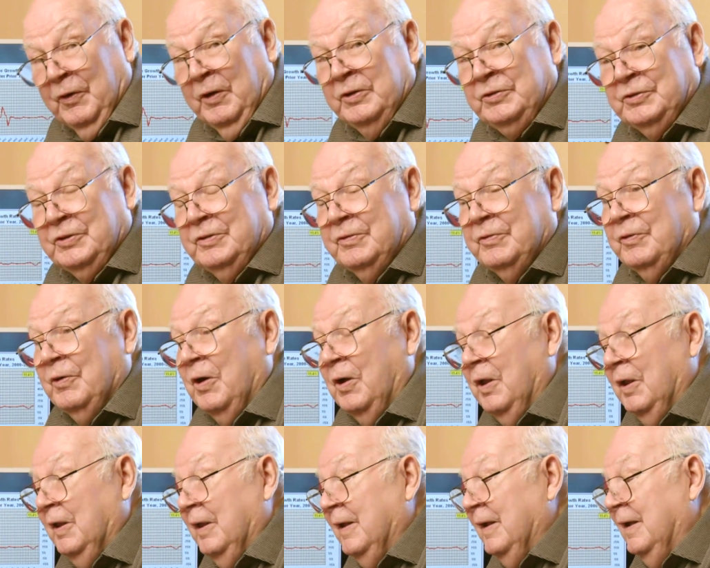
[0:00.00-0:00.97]
First of
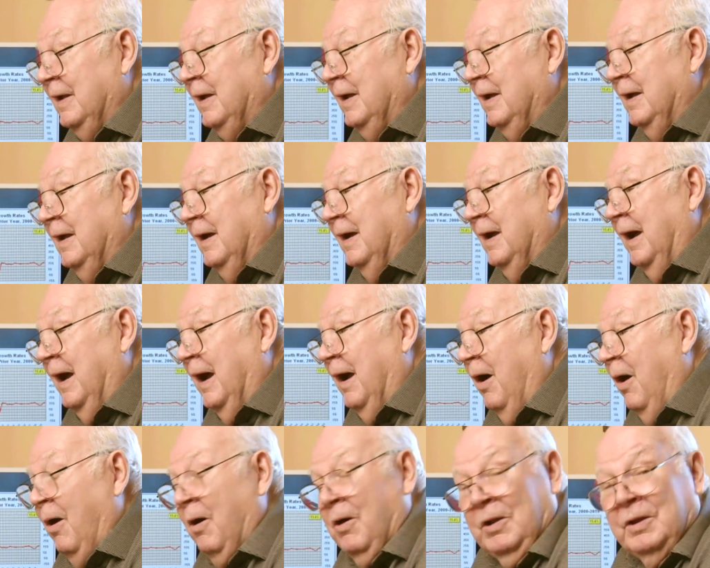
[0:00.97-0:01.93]
all
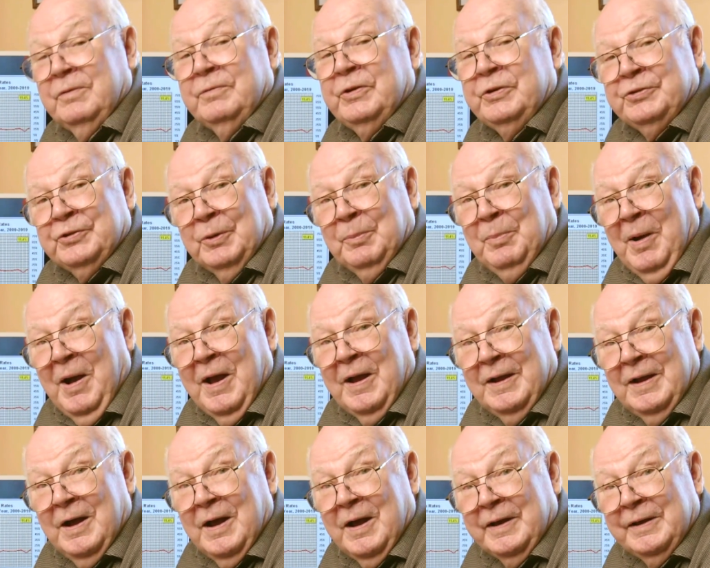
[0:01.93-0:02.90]
of us are
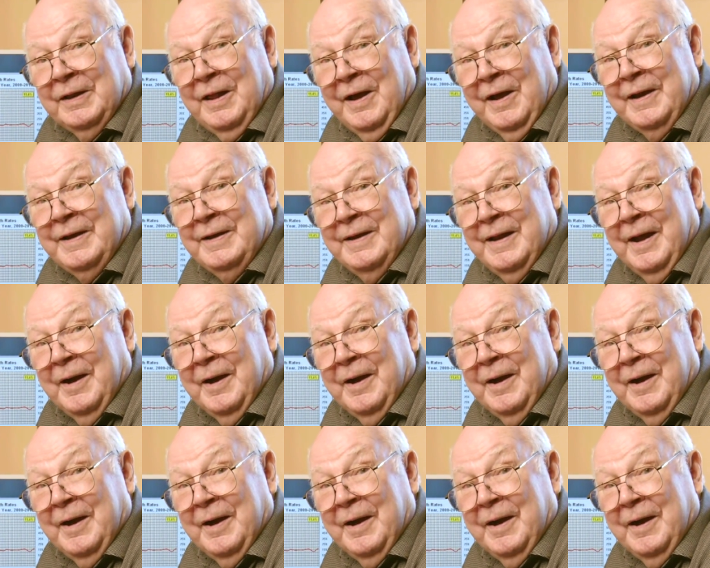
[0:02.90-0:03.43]
buying online